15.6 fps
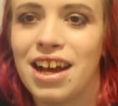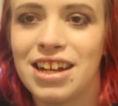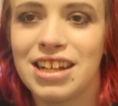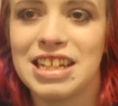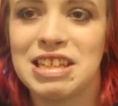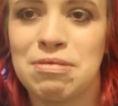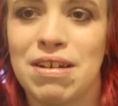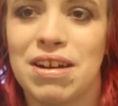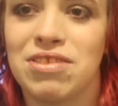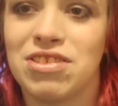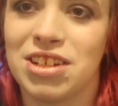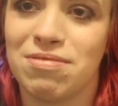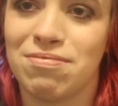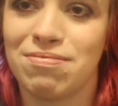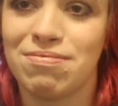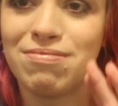I need to be able
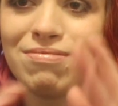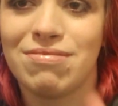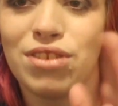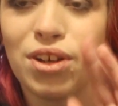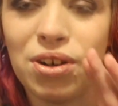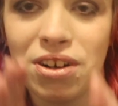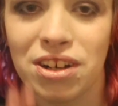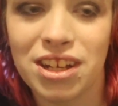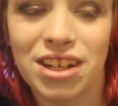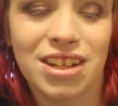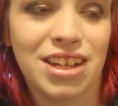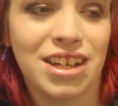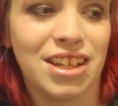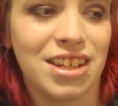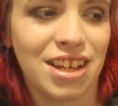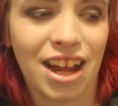to talk,
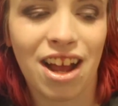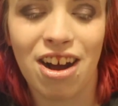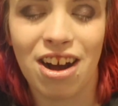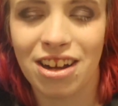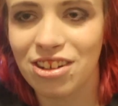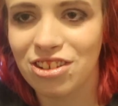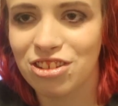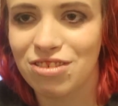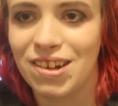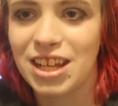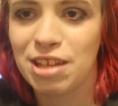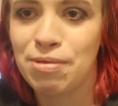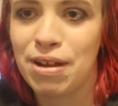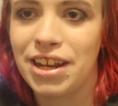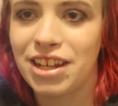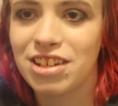and I can't because Serenity's playing